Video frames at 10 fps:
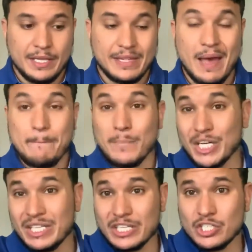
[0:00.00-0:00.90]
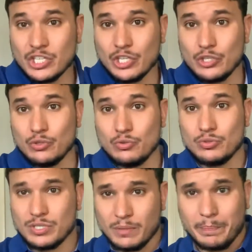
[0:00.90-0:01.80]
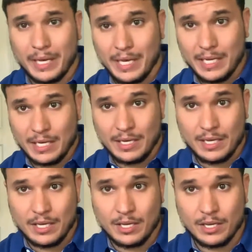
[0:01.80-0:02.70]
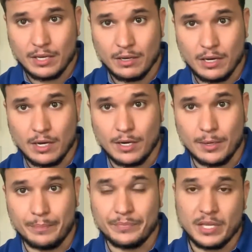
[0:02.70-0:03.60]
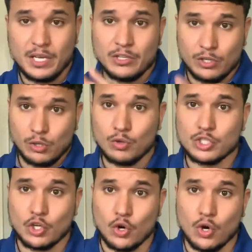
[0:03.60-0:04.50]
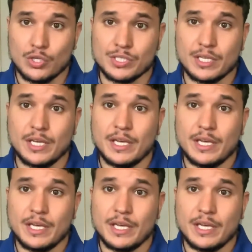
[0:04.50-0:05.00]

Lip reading: that money that you're going to use to pay the closing costs